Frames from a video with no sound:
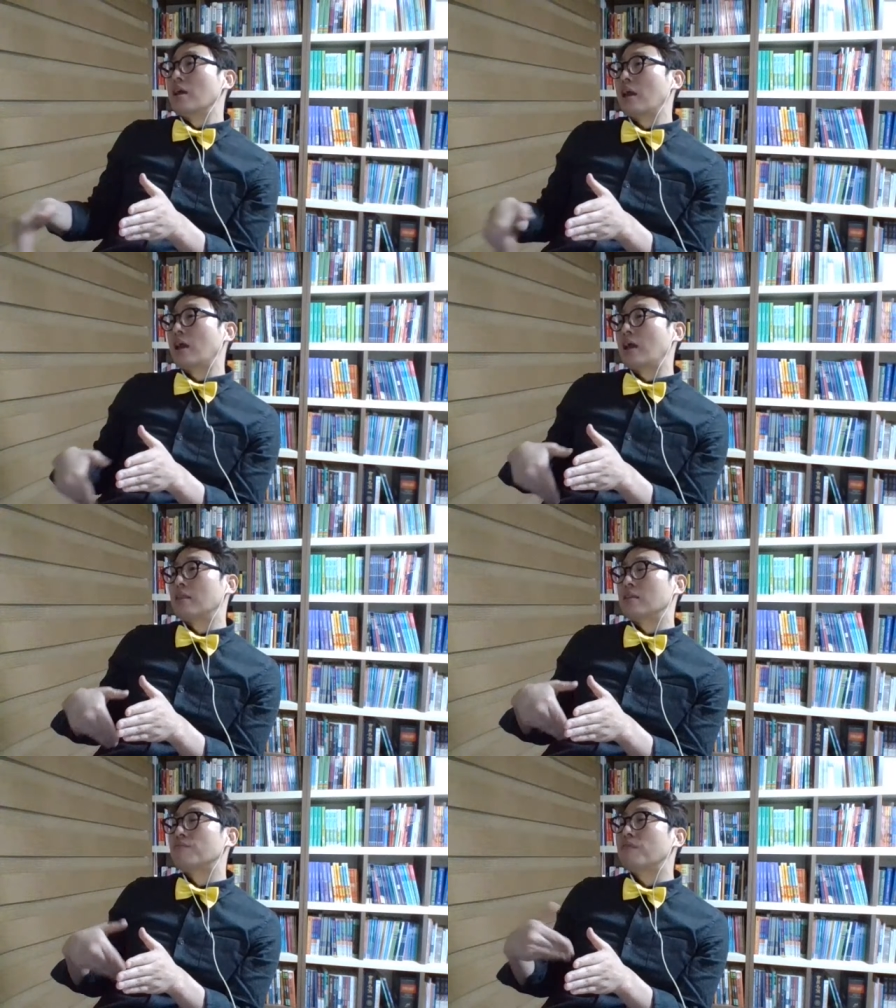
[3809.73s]

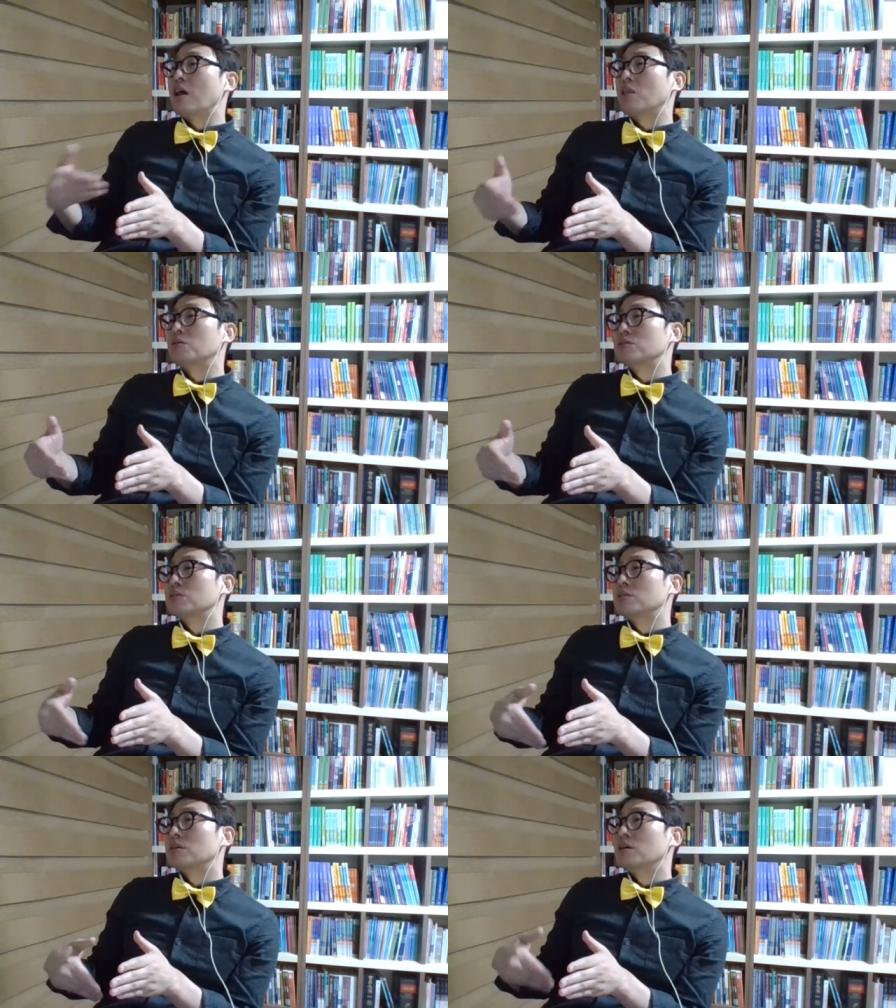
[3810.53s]
and
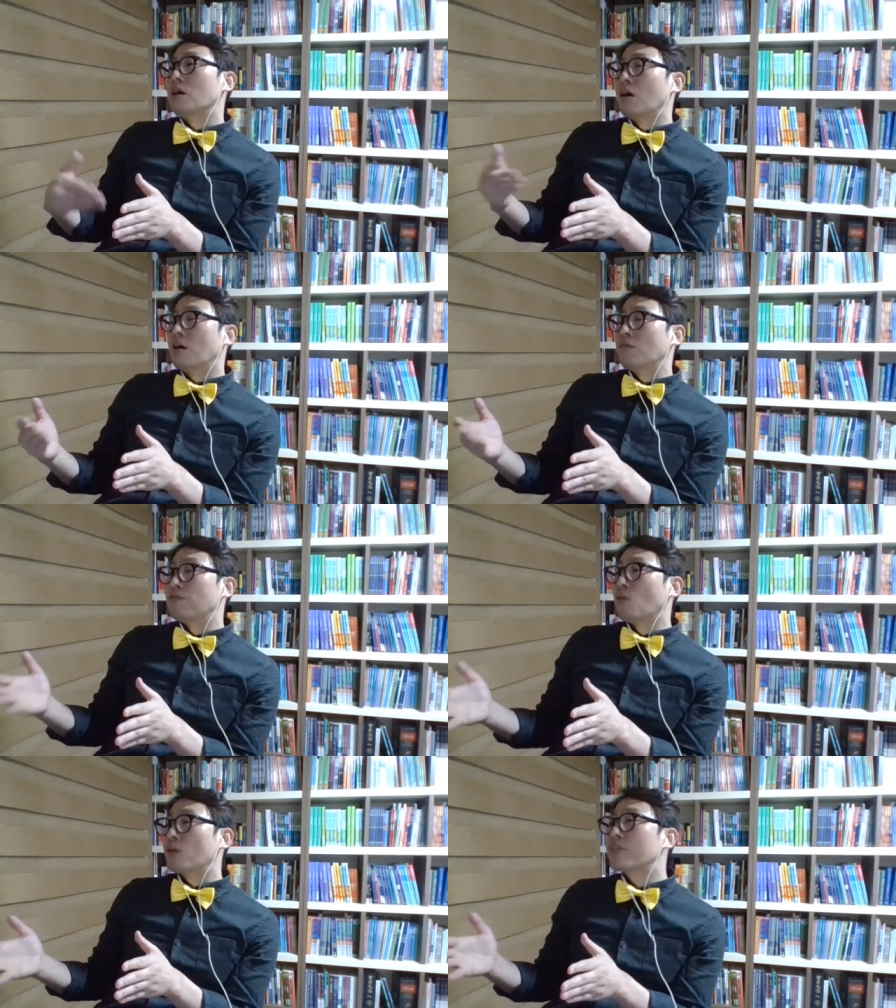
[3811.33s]
follows
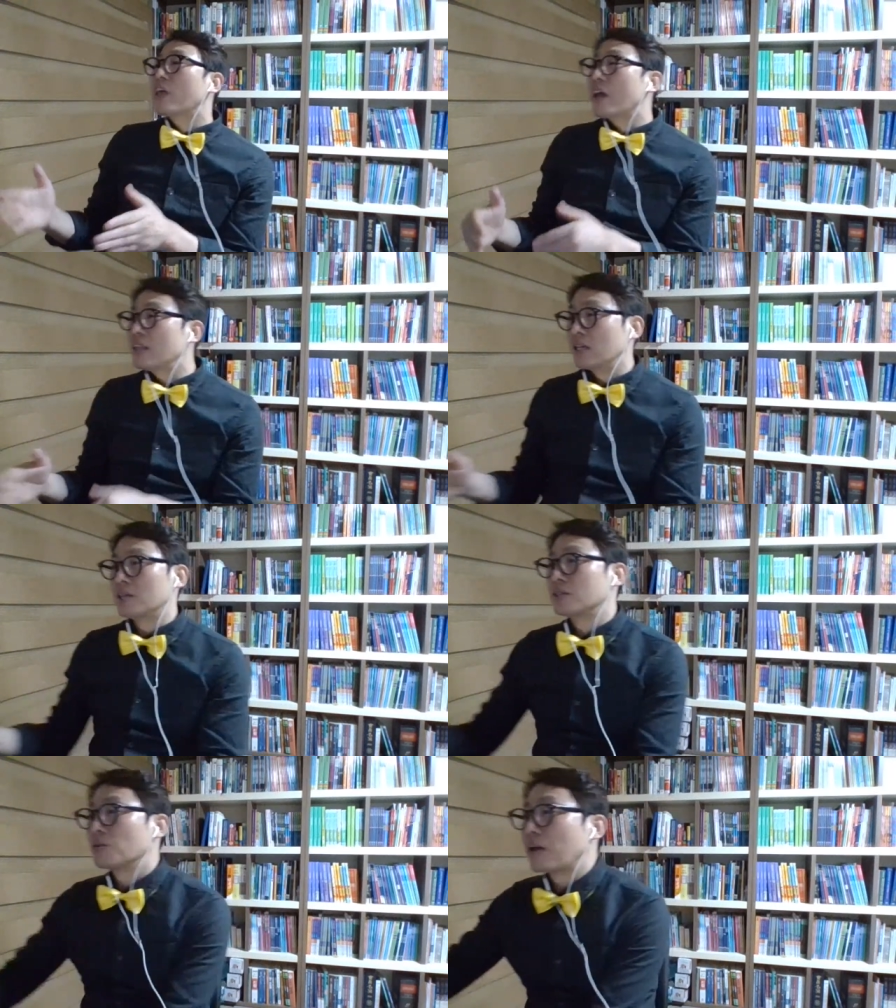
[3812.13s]
for 10
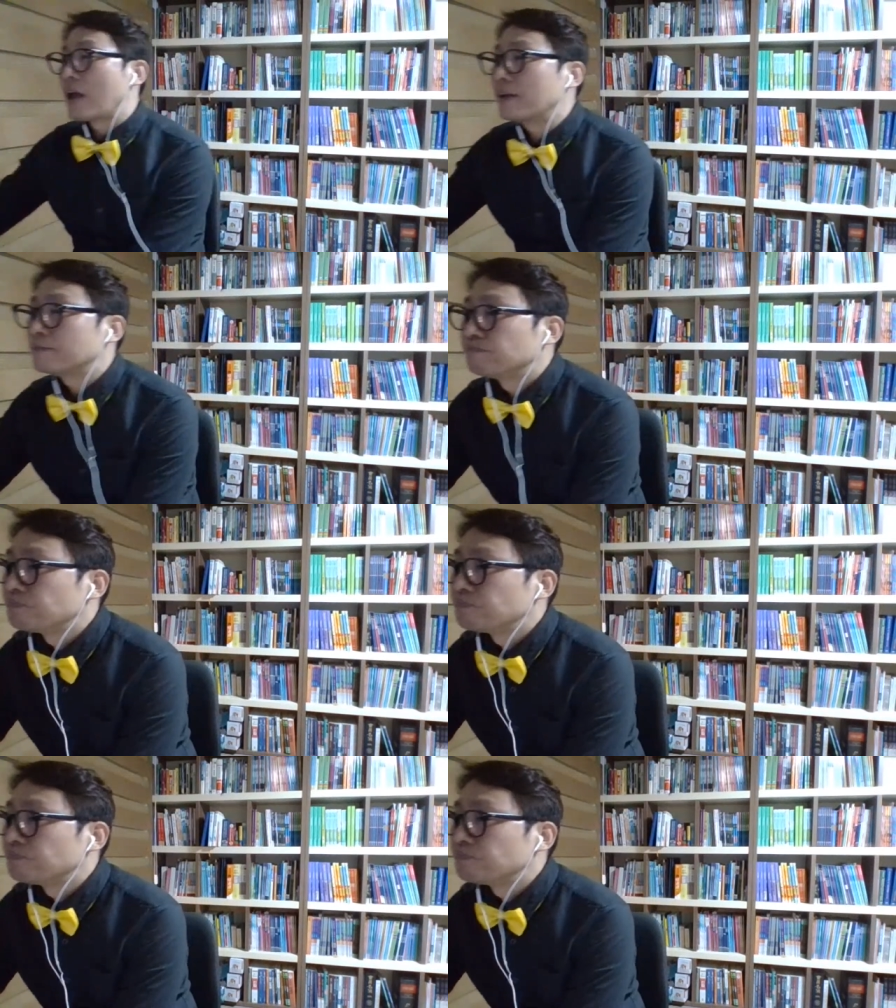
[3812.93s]
years. Okay.